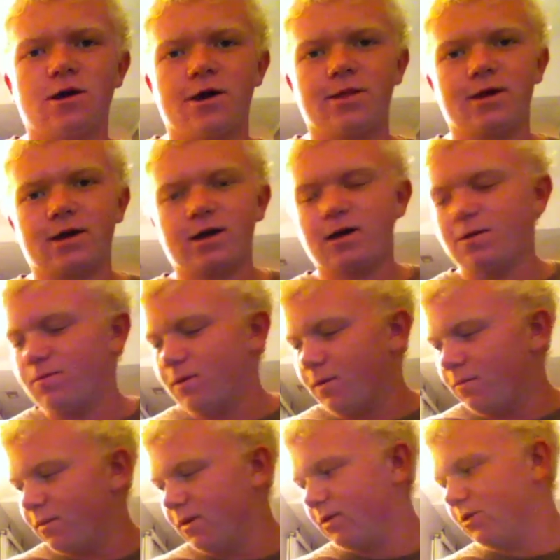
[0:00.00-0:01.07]
and that kind of
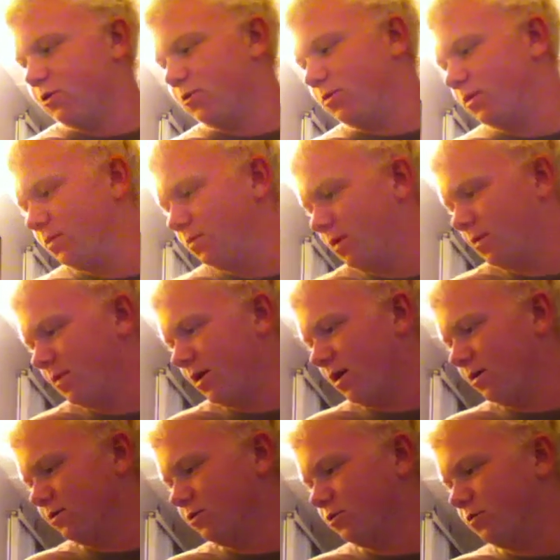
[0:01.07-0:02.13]
bummed me out a
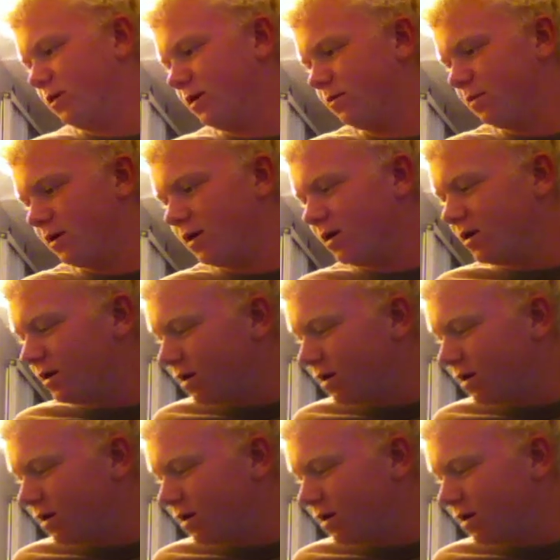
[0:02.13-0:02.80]
little bit. But